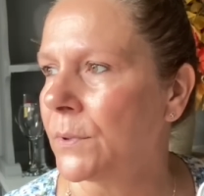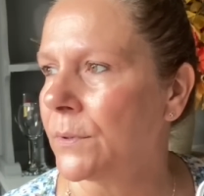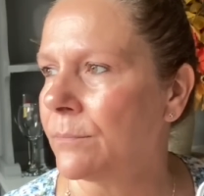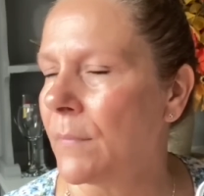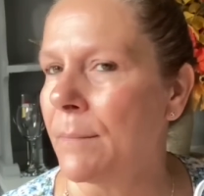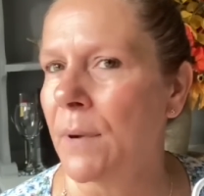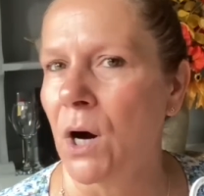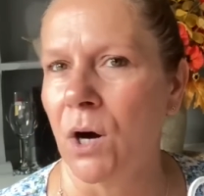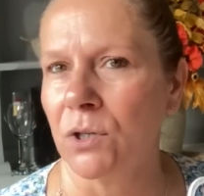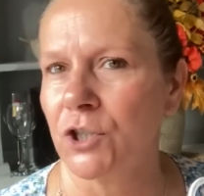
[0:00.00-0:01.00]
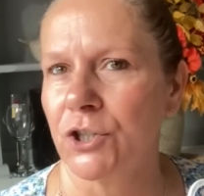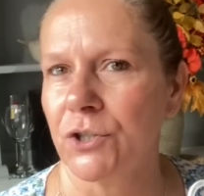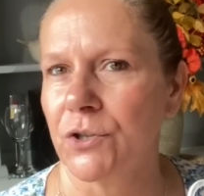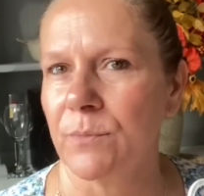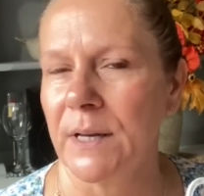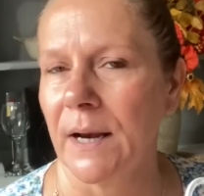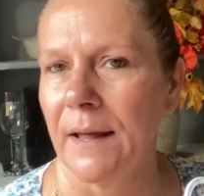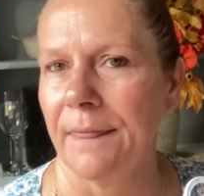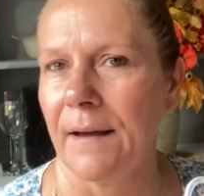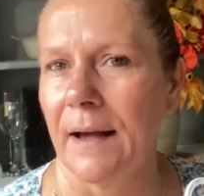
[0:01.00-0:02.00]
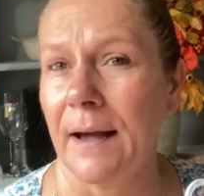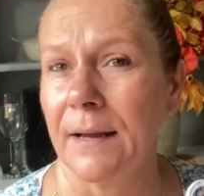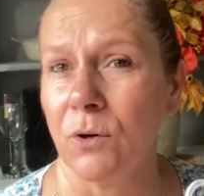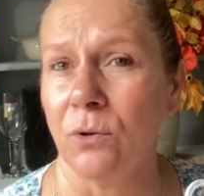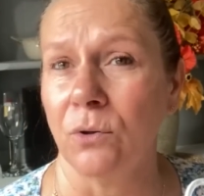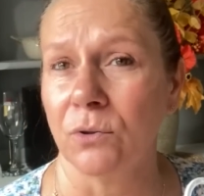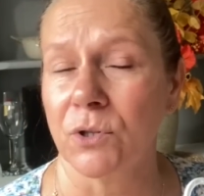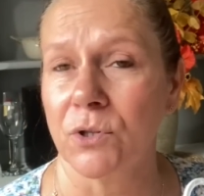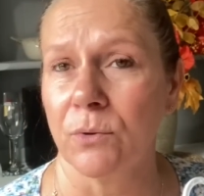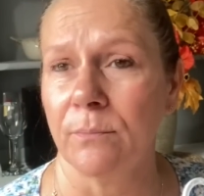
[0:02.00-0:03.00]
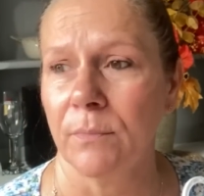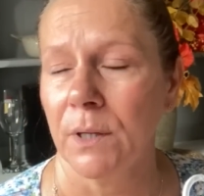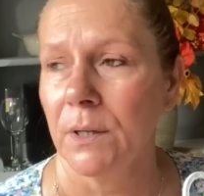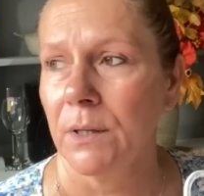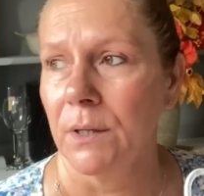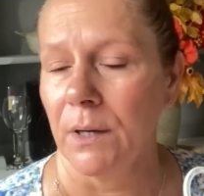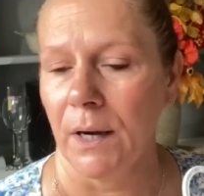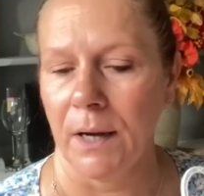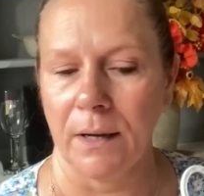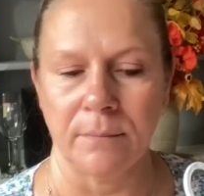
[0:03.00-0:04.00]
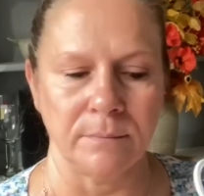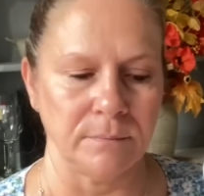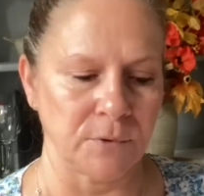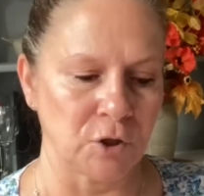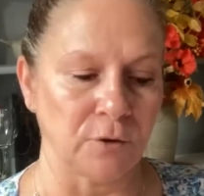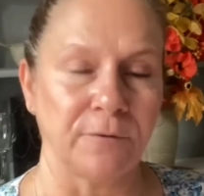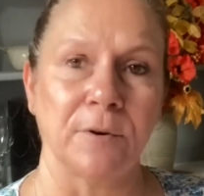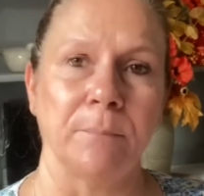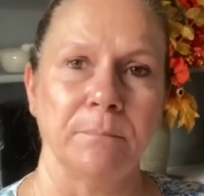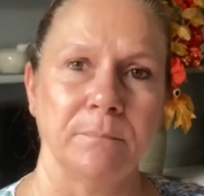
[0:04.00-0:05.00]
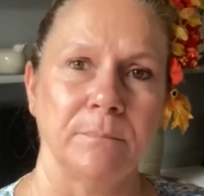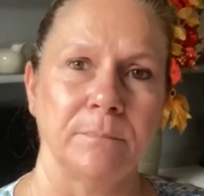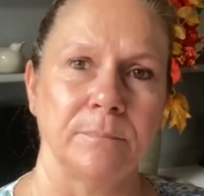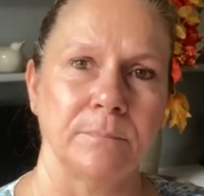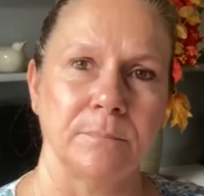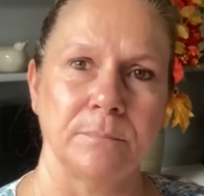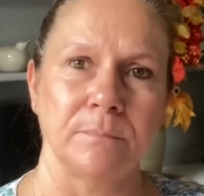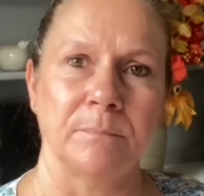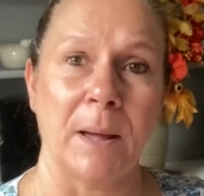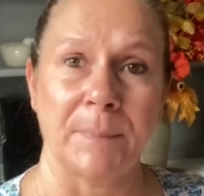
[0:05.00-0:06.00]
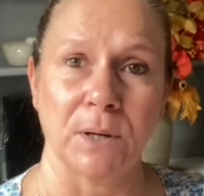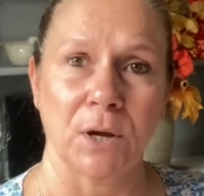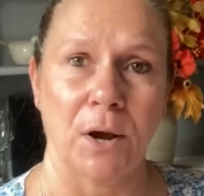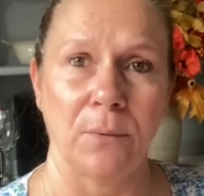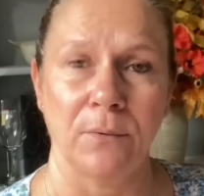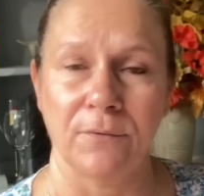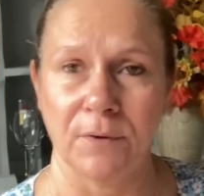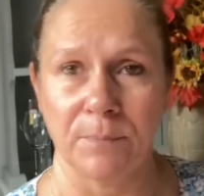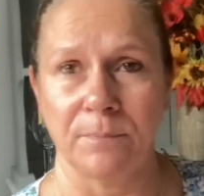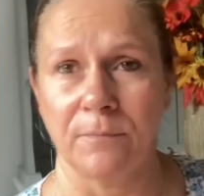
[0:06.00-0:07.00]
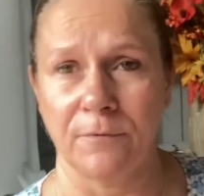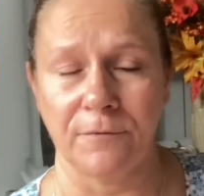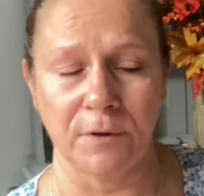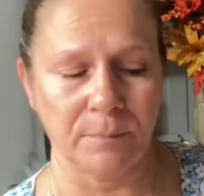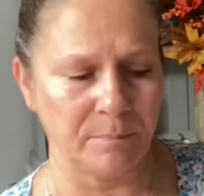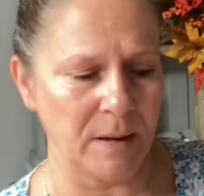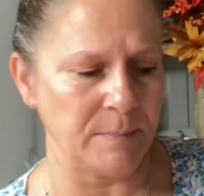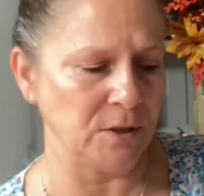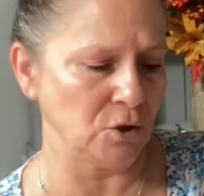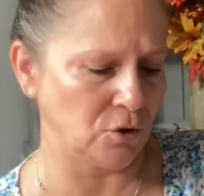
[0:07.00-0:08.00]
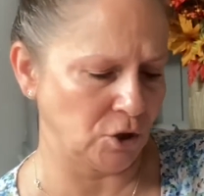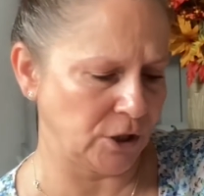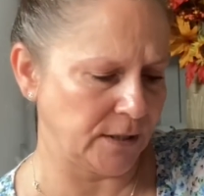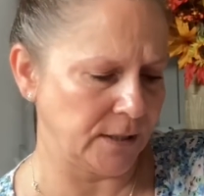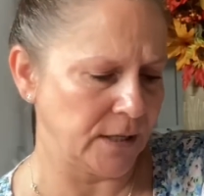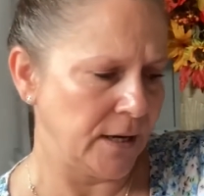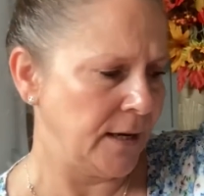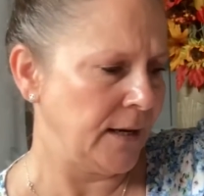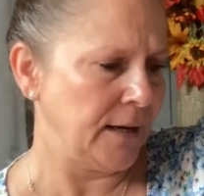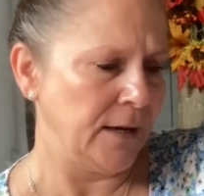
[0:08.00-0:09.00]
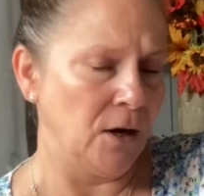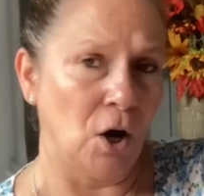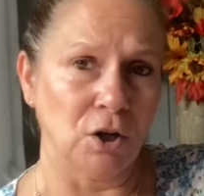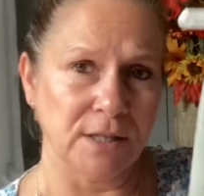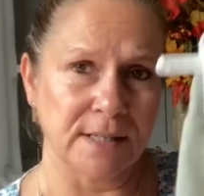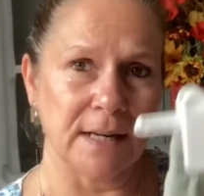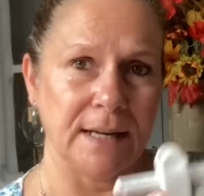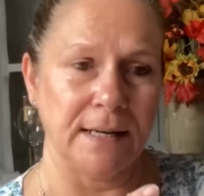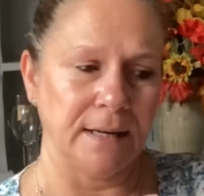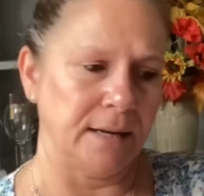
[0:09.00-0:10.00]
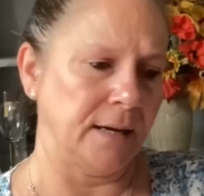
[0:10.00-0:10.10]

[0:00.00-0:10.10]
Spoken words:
March, something like that. I hauled some stuff from Pep&Co for baby George, and honestly